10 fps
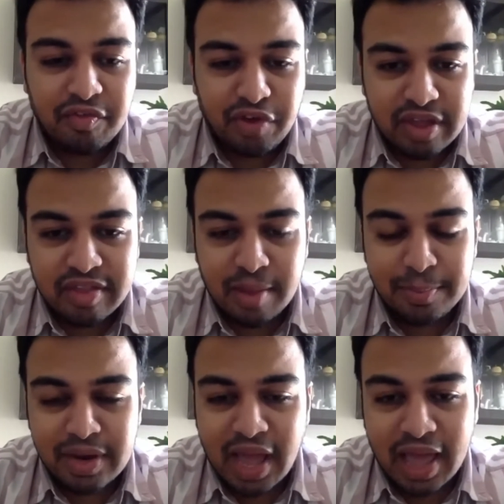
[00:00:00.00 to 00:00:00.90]
For
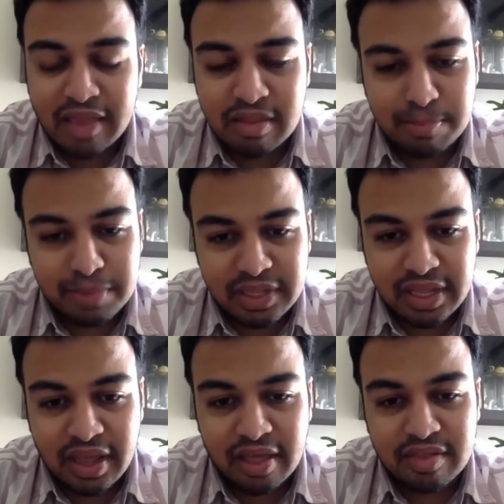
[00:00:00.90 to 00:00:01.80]
example, as simple
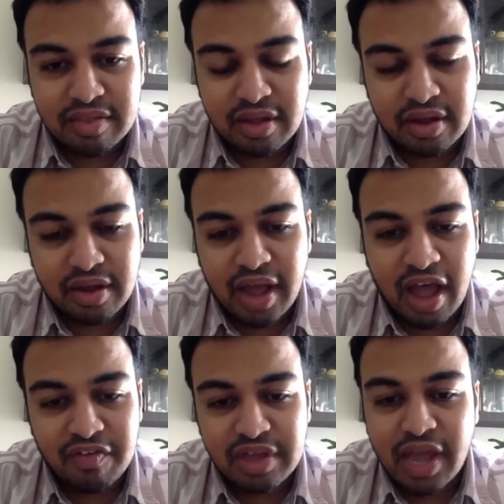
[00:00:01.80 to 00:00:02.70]
thing as
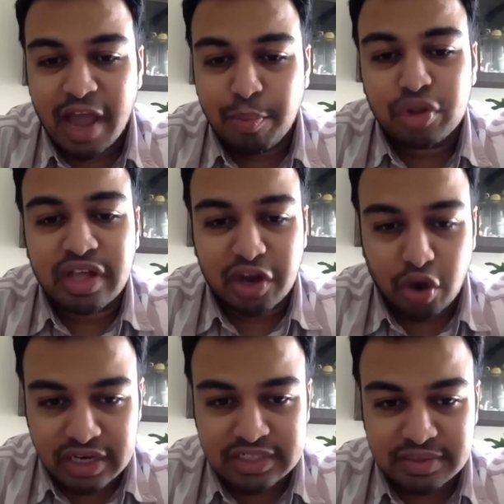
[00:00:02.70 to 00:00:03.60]
having
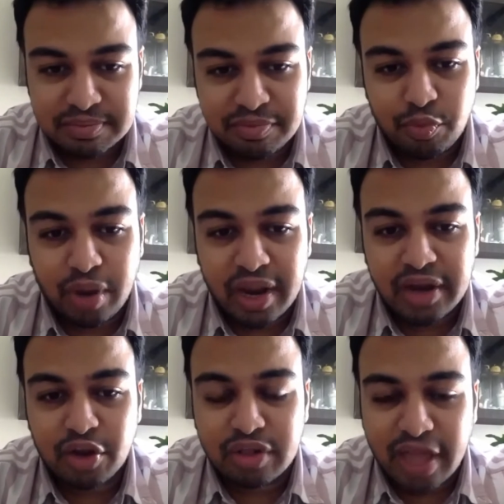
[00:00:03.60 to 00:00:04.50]
hypothyroidism,
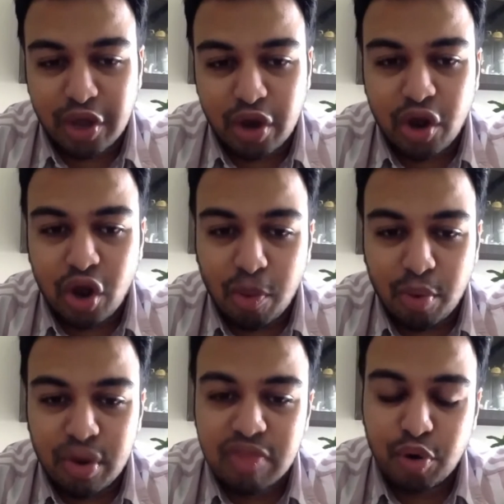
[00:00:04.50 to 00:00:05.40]
where your thyroid
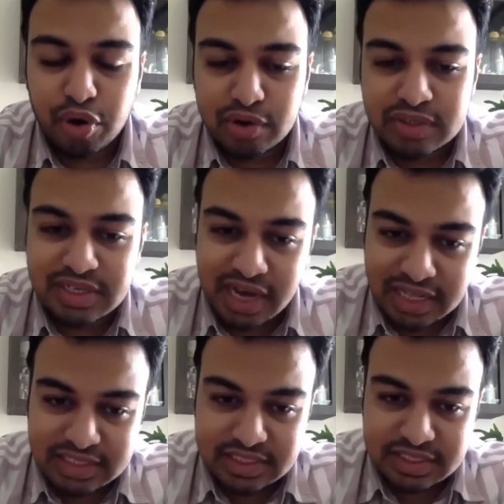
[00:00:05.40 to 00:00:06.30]
hormone is produced
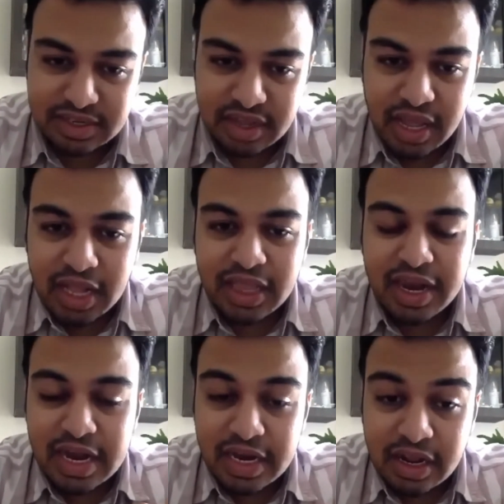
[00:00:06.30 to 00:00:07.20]
less. That
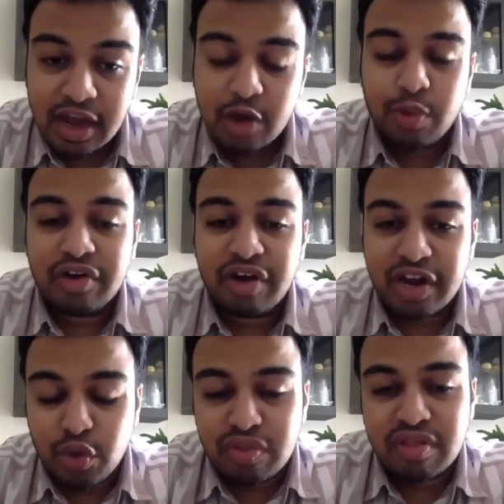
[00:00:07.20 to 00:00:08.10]
in turn will
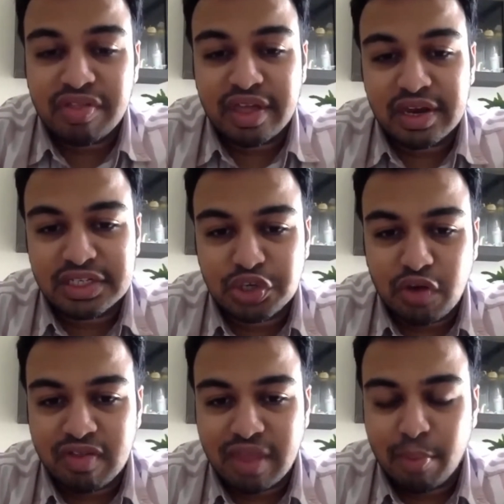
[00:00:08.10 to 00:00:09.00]
reduce the secretion
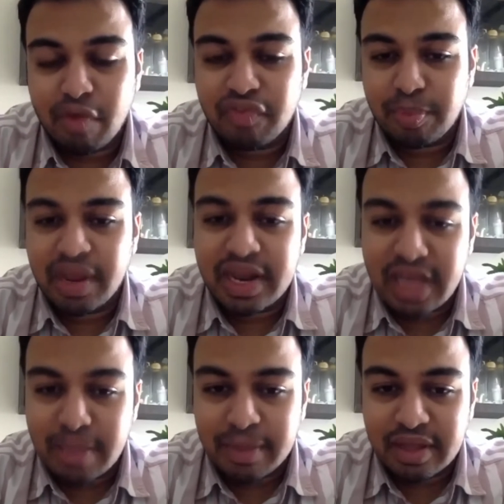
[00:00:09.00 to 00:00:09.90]
of some of the brain
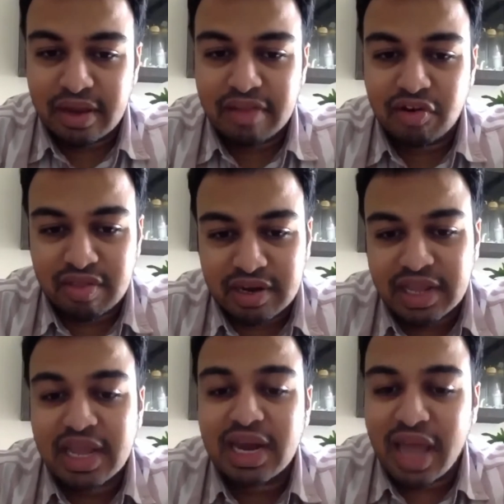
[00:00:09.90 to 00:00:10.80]
chemicals,
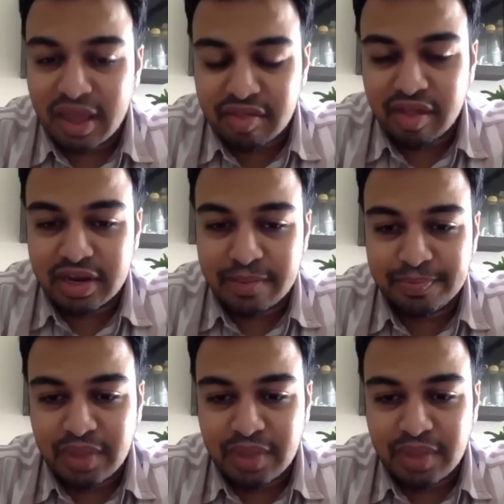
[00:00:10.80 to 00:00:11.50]
resulting in anxiety.